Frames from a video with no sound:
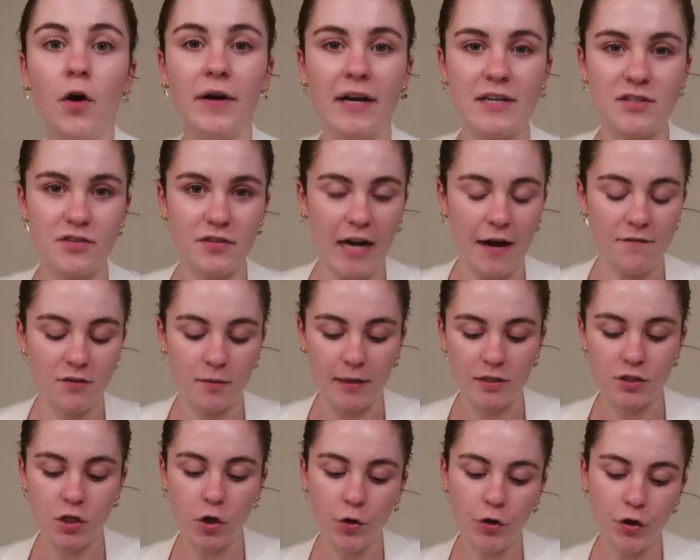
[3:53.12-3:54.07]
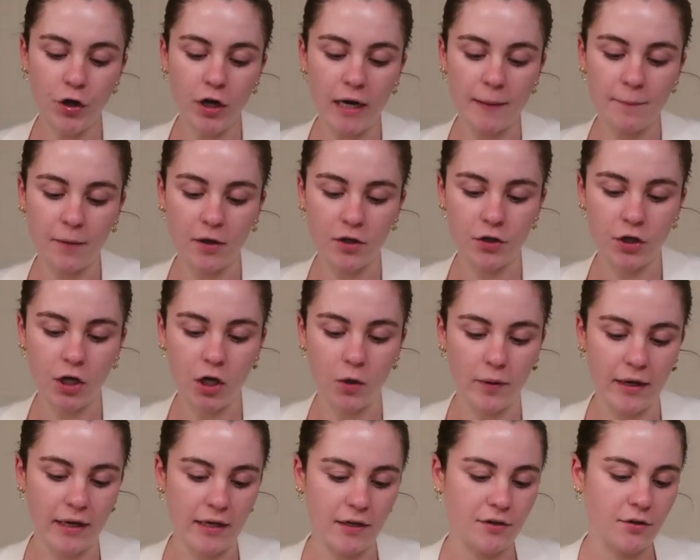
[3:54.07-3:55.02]
Okay, so then after my toner, I'm gonna
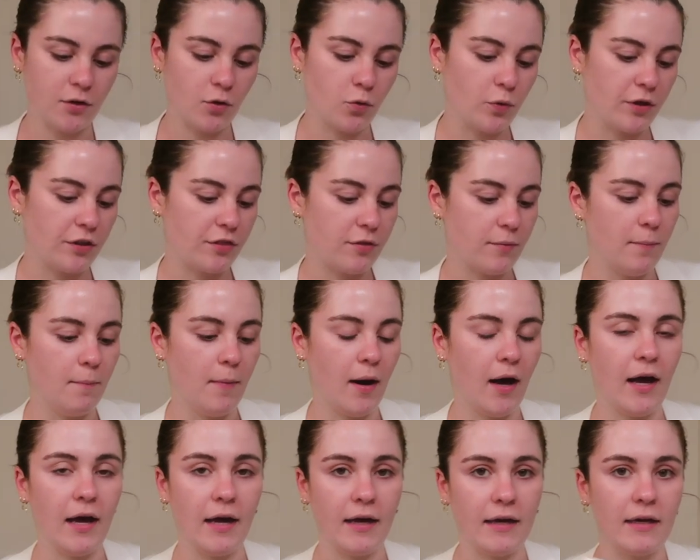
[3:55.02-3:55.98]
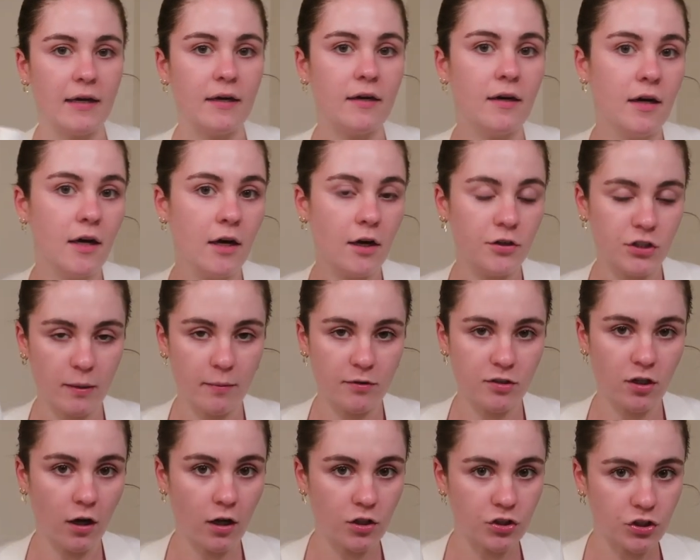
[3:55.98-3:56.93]
go in with my
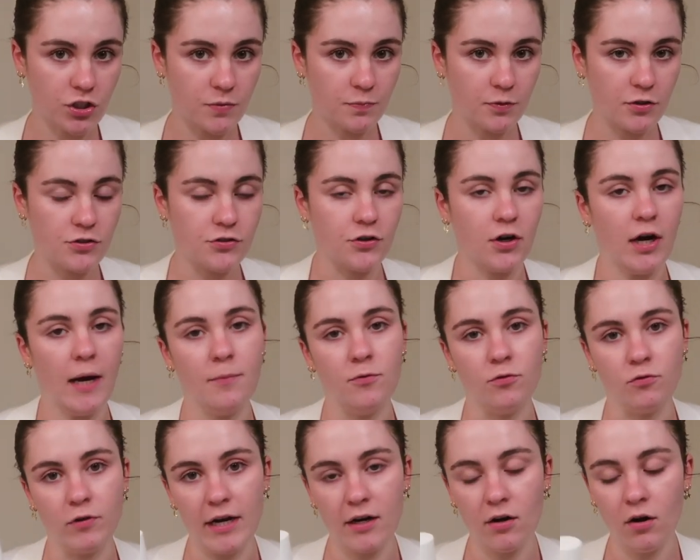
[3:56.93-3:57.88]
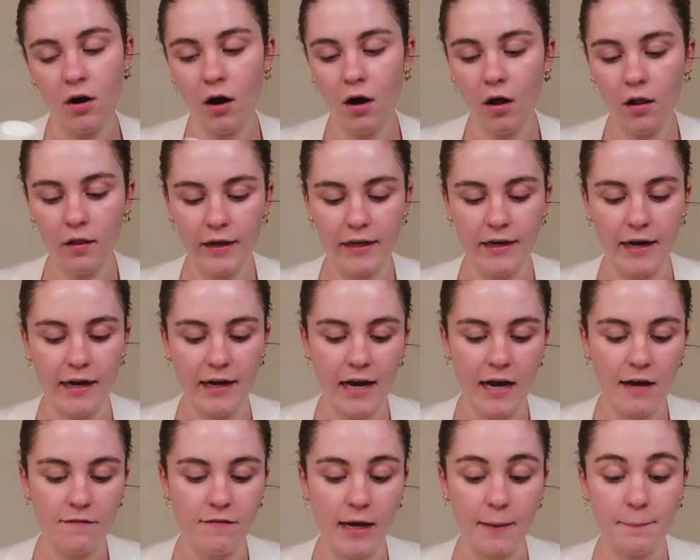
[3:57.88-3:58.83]
dermatologist prescribed retinol, and I
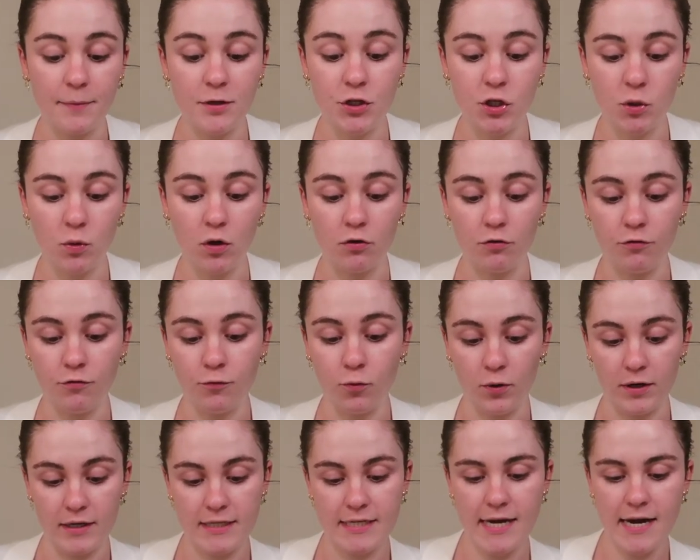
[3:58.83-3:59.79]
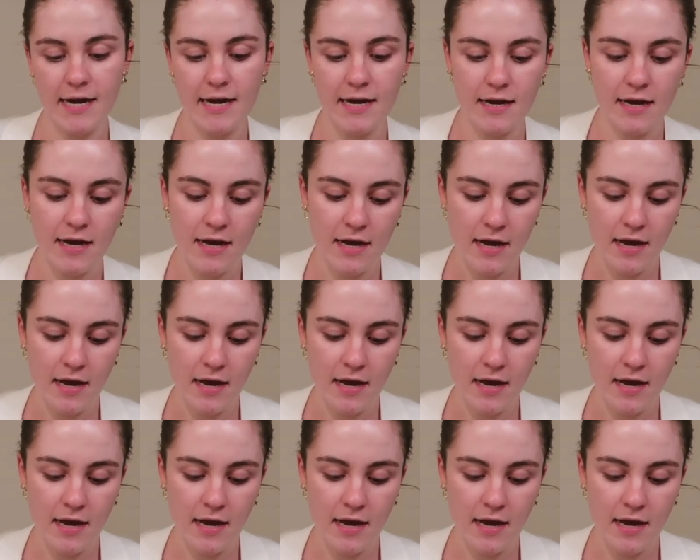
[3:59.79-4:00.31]
have EpiDuo Forte,